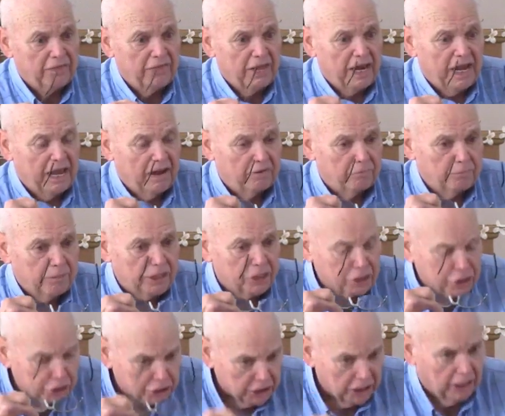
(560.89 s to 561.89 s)
that have been
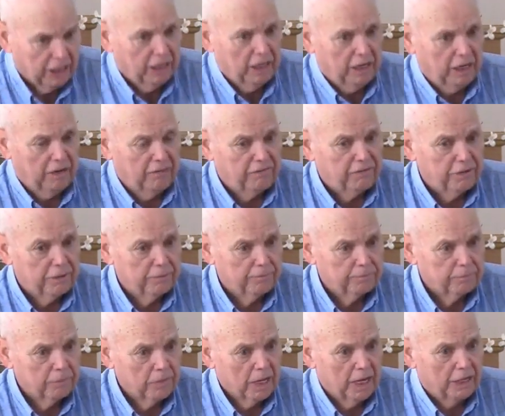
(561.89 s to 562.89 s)
saved
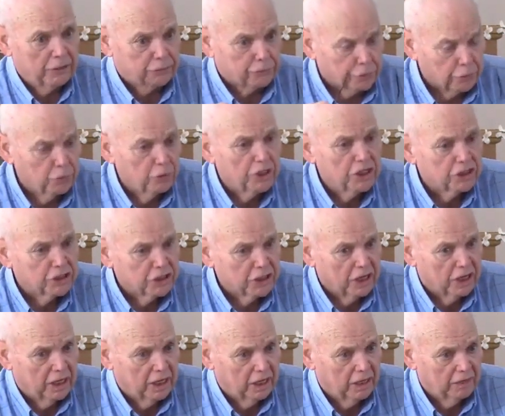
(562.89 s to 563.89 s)
and truly
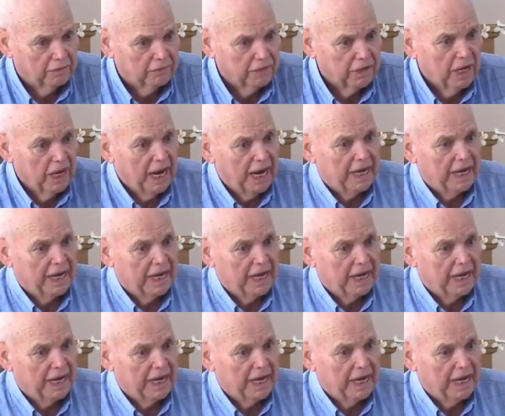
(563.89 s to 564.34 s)
saved,